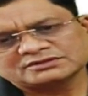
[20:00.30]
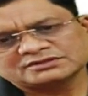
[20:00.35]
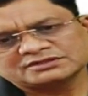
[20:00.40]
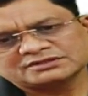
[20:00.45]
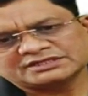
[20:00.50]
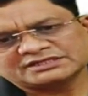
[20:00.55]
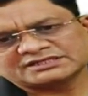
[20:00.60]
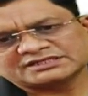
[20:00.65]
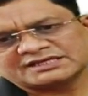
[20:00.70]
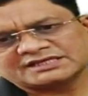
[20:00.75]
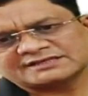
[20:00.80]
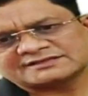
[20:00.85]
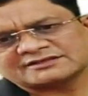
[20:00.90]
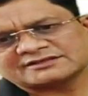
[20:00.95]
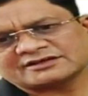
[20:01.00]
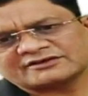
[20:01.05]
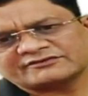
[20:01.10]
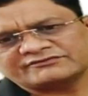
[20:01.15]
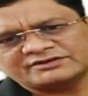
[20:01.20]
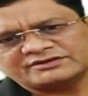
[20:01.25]
in case
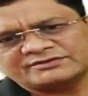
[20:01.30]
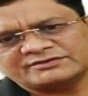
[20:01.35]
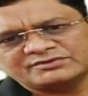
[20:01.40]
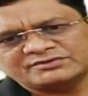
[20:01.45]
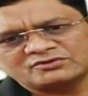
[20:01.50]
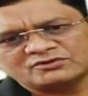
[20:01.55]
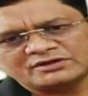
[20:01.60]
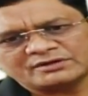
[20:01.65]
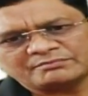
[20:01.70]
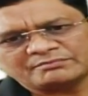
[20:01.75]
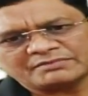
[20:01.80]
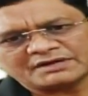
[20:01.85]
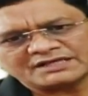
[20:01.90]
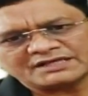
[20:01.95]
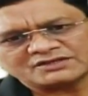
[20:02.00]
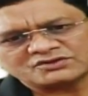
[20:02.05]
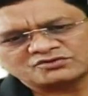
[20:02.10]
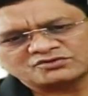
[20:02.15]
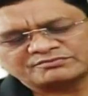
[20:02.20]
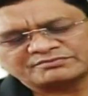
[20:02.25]
of
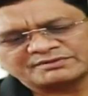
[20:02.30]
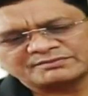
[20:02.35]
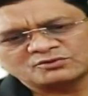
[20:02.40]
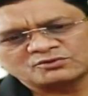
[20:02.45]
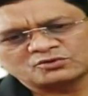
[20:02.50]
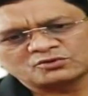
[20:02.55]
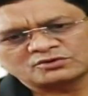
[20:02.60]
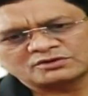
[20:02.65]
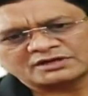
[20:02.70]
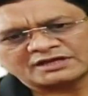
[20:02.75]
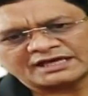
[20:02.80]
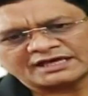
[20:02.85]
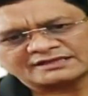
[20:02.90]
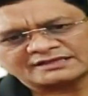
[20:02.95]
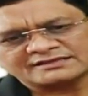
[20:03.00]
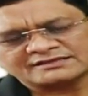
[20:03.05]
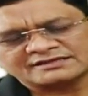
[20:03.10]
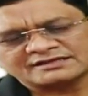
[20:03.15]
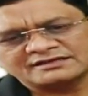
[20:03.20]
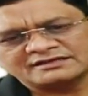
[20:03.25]
Ipiroyappa, Supreme Court
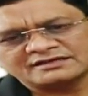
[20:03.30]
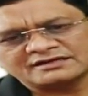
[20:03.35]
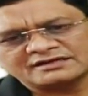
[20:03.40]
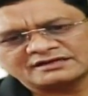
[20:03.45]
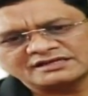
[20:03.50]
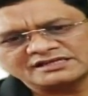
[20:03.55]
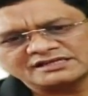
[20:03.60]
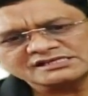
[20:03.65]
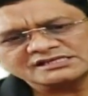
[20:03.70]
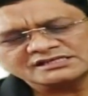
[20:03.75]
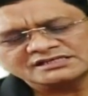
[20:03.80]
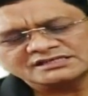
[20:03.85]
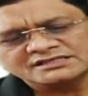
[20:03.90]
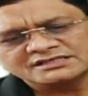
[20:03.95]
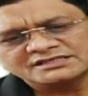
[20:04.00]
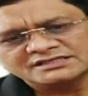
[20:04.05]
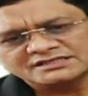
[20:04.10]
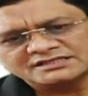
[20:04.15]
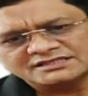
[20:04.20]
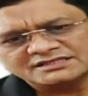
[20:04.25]
has clearly
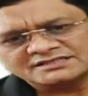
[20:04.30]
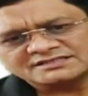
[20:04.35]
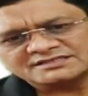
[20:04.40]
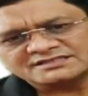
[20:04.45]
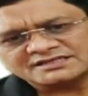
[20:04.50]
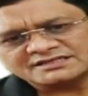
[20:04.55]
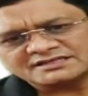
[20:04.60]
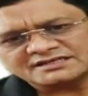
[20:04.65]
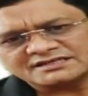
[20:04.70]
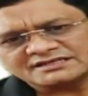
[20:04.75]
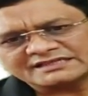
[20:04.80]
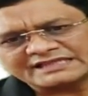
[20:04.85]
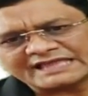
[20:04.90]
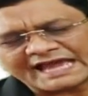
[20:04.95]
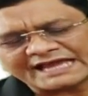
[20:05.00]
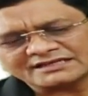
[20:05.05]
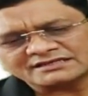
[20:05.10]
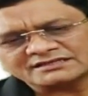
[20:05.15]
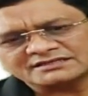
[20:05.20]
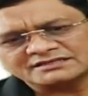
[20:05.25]
stated
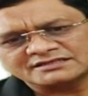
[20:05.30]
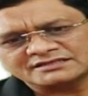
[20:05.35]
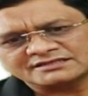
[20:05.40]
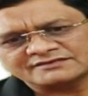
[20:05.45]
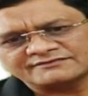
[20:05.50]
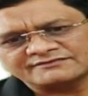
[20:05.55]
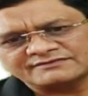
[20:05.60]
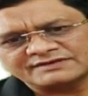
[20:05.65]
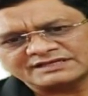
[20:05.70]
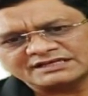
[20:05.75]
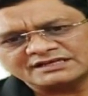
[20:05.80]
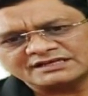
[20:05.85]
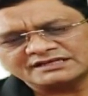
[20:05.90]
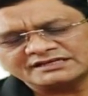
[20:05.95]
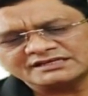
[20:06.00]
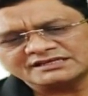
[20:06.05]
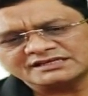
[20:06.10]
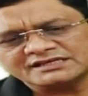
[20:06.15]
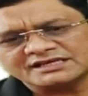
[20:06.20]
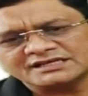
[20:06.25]
that it is a very
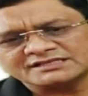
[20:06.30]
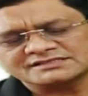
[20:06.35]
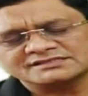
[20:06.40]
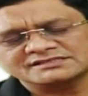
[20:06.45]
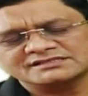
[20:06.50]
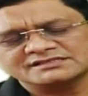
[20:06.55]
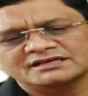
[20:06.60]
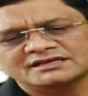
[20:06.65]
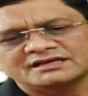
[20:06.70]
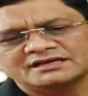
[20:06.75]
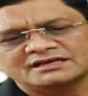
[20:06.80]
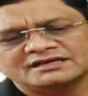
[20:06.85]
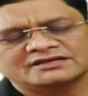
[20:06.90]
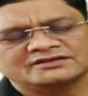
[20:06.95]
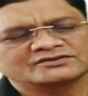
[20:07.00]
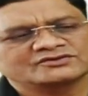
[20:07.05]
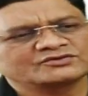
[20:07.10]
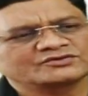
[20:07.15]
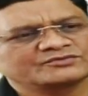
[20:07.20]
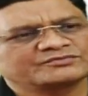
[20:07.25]
leading case.
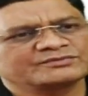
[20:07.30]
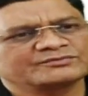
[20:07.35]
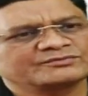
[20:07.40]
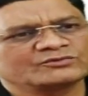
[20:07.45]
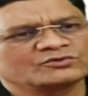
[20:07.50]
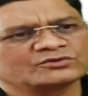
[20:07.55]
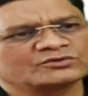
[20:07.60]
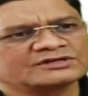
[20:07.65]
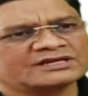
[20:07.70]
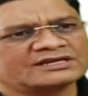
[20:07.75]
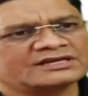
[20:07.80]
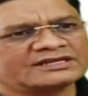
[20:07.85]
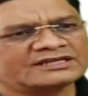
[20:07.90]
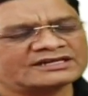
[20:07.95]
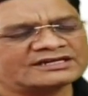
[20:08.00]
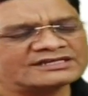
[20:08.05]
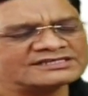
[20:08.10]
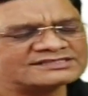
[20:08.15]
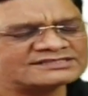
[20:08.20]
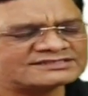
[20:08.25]
Supreme Court
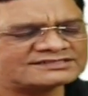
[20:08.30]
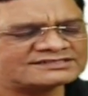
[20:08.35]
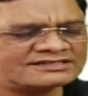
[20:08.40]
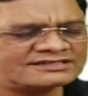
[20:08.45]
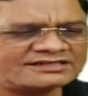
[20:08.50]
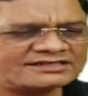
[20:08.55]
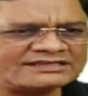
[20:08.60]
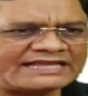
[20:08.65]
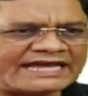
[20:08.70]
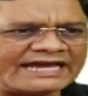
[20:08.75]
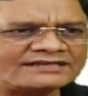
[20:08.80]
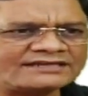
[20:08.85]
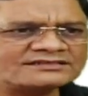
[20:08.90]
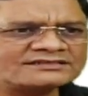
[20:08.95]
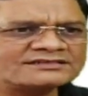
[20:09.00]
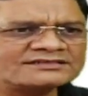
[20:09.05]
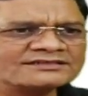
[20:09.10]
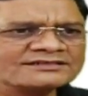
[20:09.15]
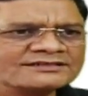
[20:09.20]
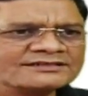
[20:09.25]
clearly stated that
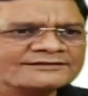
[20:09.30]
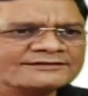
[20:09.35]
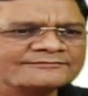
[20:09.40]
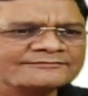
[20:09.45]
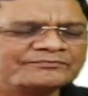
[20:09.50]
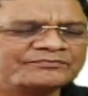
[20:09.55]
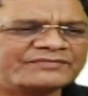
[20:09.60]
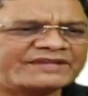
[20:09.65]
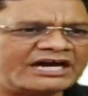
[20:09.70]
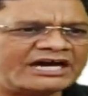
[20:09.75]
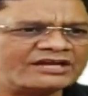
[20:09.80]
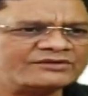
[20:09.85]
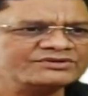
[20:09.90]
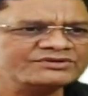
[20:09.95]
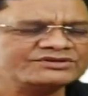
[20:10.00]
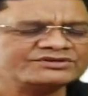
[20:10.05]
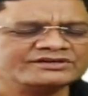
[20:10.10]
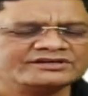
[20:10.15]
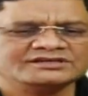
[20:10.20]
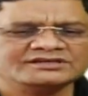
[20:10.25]

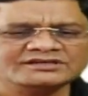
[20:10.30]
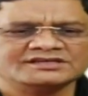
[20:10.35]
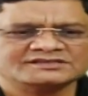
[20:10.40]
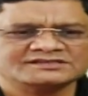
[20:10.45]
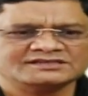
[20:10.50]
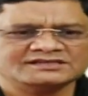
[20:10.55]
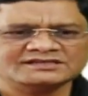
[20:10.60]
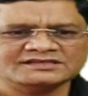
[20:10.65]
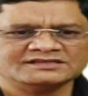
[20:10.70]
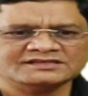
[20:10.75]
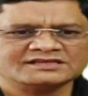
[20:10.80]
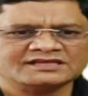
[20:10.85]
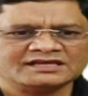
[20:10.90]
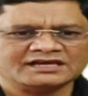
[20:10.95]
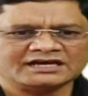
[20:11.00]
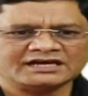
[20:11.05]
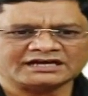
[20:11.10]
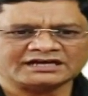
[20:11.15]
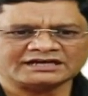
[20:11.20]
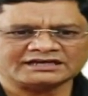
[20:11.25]
arbitrariness is
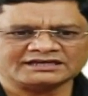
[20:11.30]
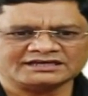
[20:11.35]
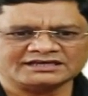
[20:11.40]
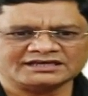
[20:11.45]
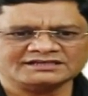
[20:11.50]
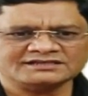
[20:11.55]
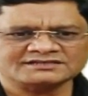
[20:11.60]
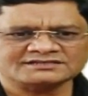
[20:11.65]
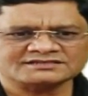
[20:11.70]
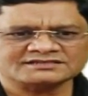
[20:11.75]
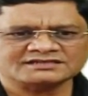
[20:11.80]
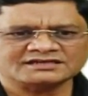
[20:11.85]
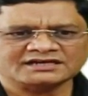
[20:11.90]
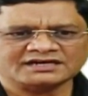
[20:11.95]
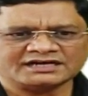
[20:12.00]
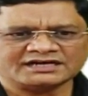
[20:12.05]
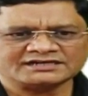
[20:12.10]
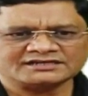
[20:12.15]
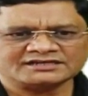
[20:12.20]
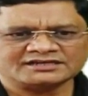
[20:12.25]
against
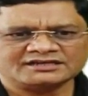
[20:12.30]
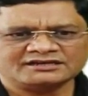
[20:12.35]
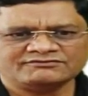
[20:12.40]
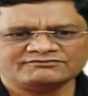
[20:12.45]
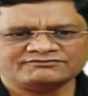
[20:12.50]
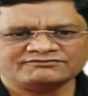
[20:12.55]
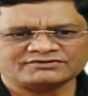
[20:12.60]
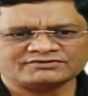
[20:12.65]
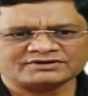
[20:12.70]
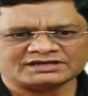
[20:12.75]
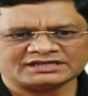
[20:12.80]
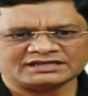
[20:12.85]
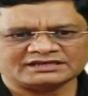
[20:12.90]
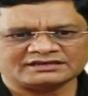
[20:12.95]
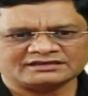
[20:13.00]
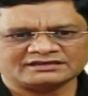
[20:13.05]
Article 14.